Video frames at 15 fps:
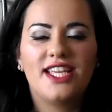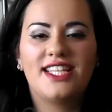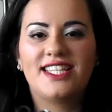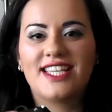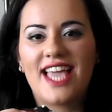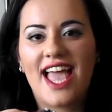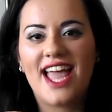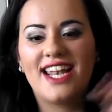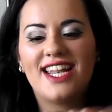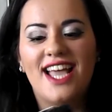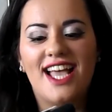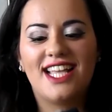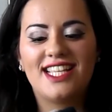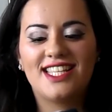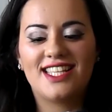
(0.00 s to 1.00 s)
these again
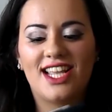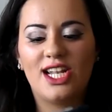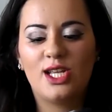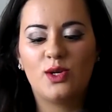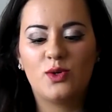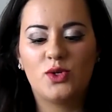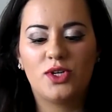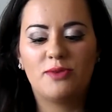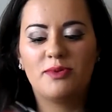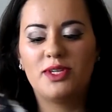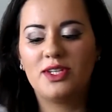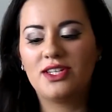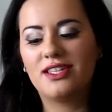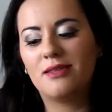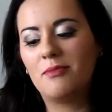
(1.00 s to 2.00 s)
as a little
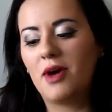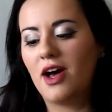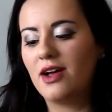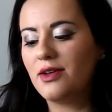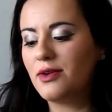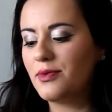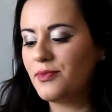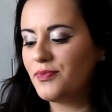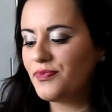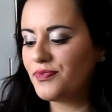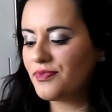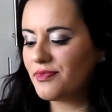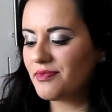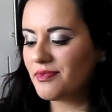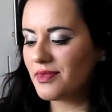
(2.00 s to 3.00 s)
tribute to the pug.
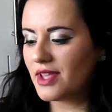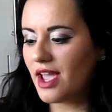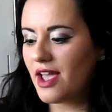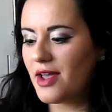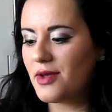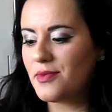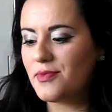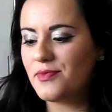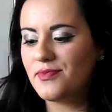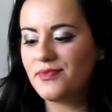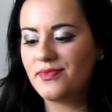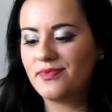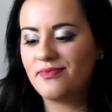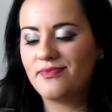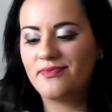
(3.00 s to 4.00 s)

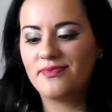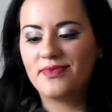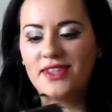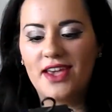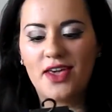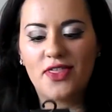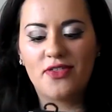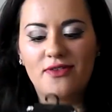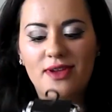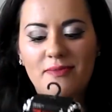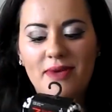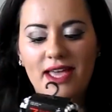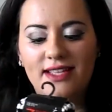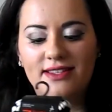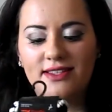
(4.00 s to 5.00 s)
They're 3
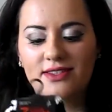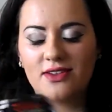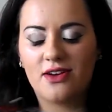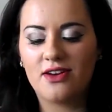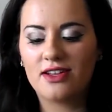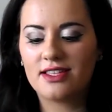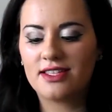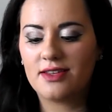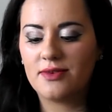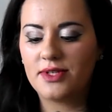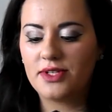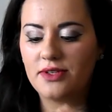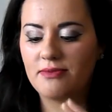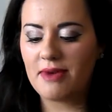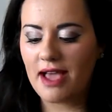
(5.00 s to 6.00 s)
pairs of socks, they were
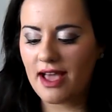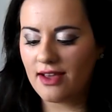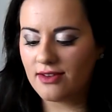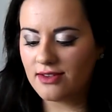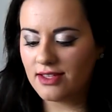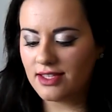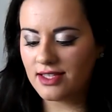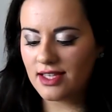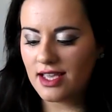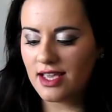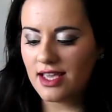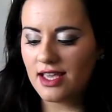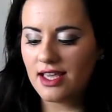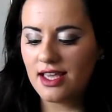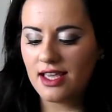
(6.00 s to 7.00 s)
£2.
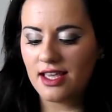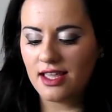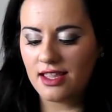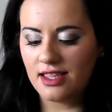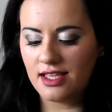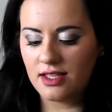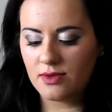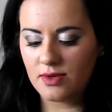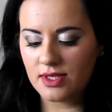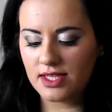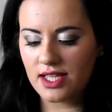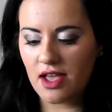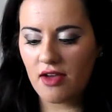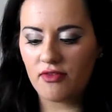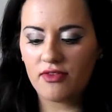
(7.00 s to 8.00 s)
These
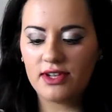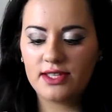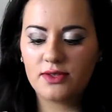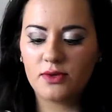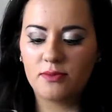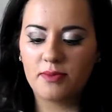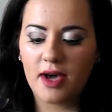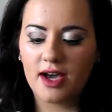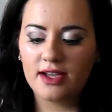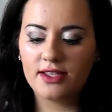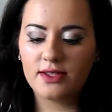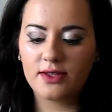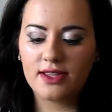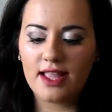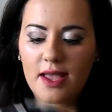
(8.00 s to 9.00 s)
ones have little
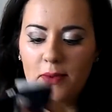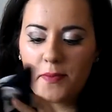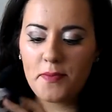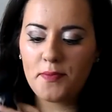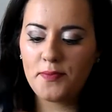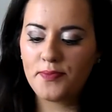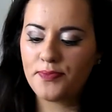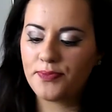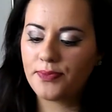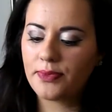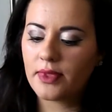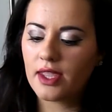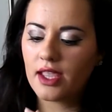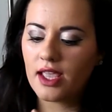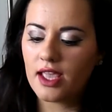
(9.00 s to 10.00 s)
pugs on them.
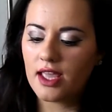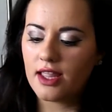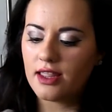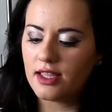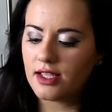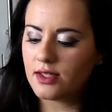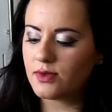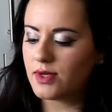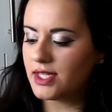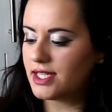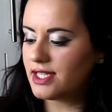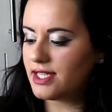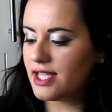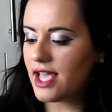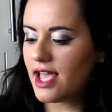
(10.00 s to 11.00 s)
This one
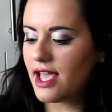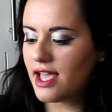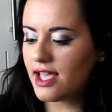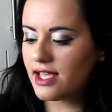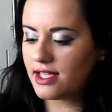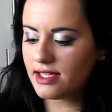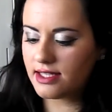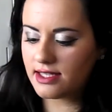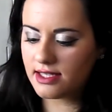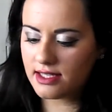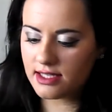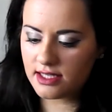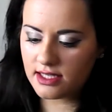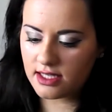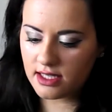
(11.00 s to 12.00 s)

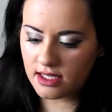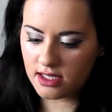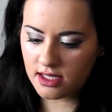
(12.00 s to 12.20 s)
says,